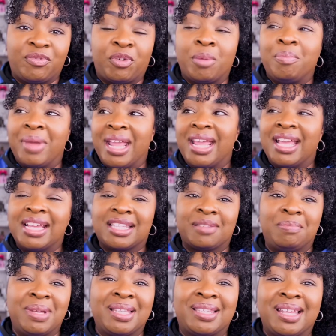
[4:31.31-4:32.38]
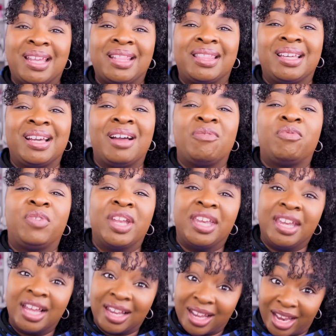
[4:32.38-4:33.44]
For me, it's missing the
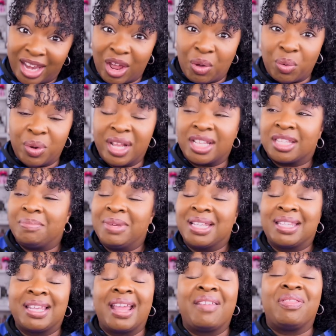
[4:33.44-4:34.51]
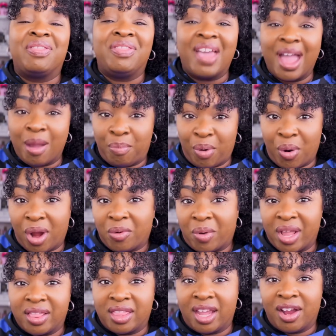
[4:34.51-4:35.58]
vanilla note. It's missing that part
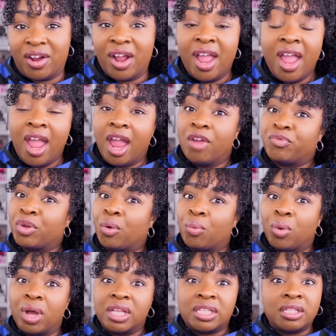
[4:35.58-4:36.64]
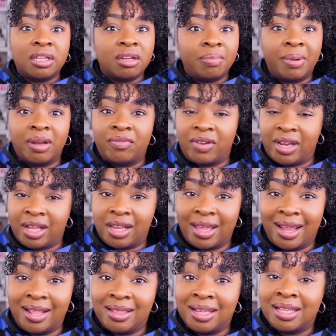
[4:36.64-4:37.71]
right there. If there was a little bit of vanilla
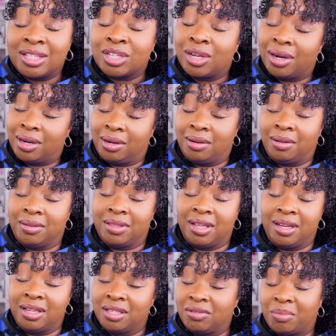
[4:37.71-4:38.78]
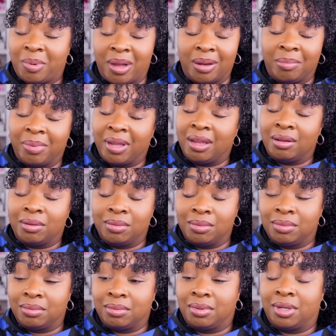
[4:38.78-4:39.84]
in this, girl, then this would probably be,
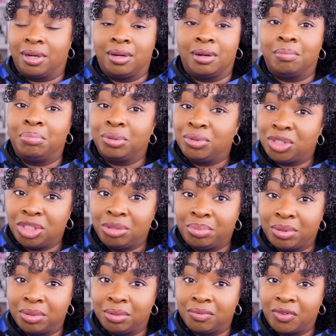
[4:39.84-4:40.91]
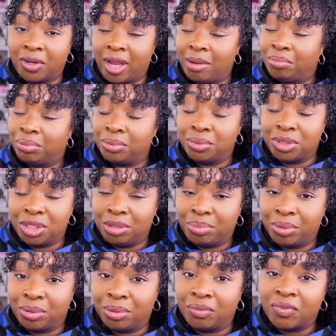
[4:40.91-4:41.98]
oh, girl, Bougie approved. Okay, Bougie
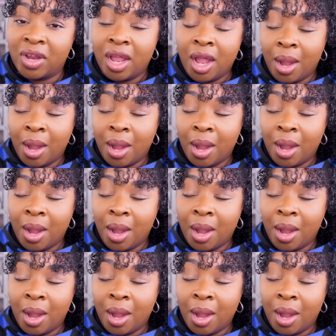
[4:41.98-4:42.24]
approved.